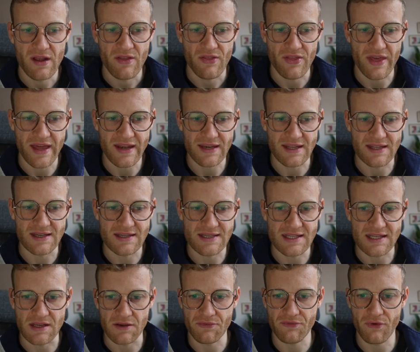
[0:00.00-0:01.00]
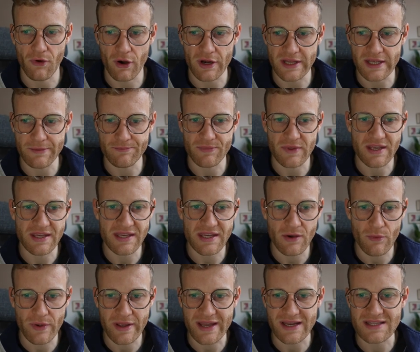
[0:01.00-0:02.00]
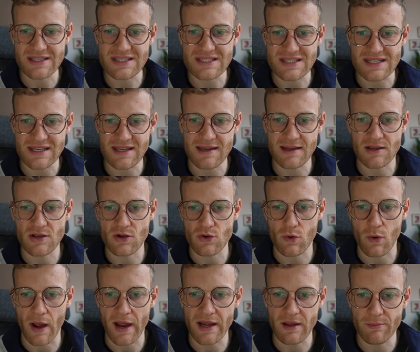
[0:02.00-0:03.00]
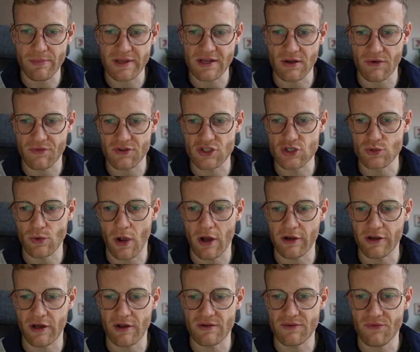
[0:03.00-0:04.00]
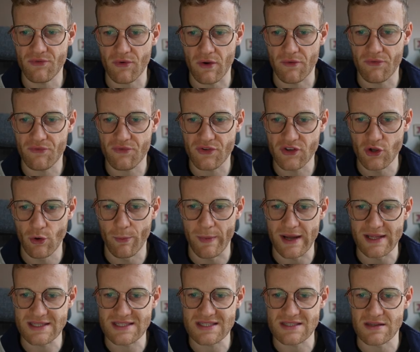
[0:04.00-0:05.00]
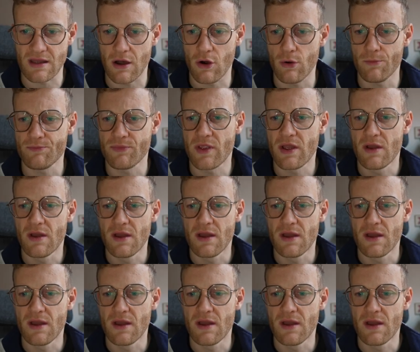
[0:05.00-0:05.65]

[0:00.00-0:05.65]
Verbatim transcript: Then in D E forty, here we can see quite a bit of a drawdown for a few months now.